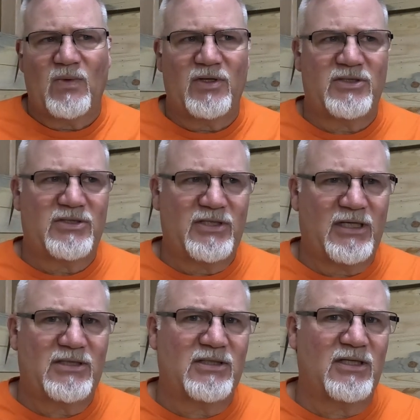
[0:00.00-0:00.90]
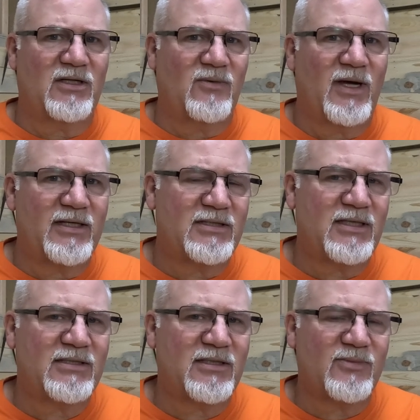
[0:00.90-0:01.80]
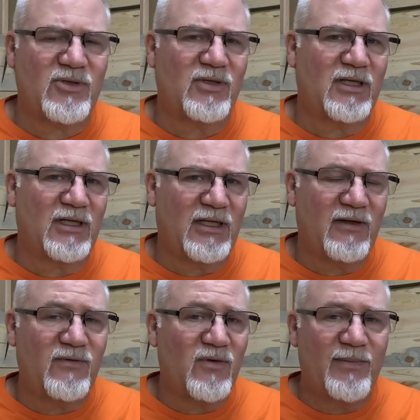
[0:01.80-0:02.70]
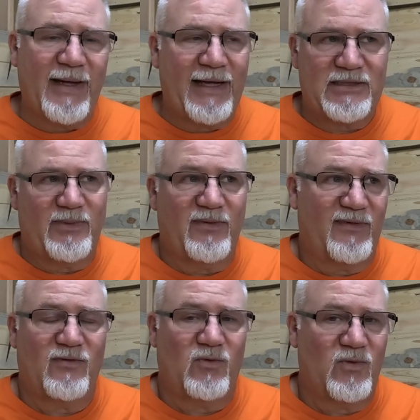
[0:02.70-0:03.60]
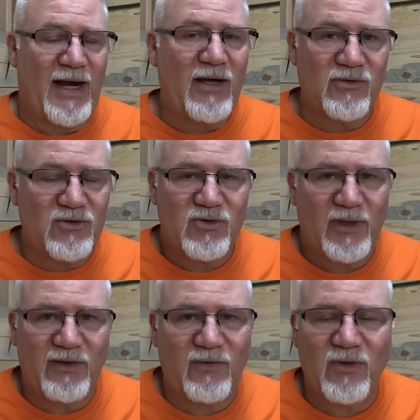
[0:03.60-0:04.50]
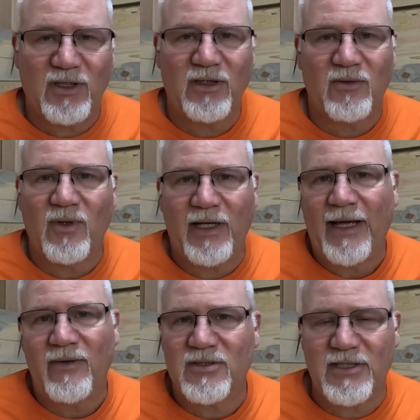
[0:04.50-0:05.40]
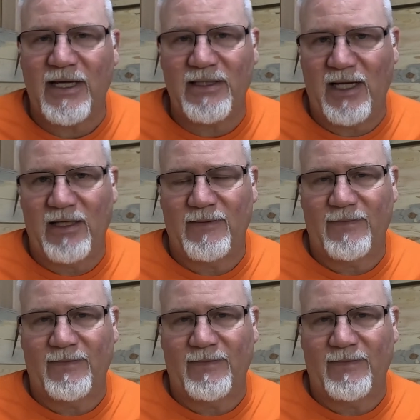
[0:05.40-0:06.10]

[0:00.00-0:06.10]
Well, a 6 kilowatt system's only going to give you a maximum of around 24 kilowatt hours that day.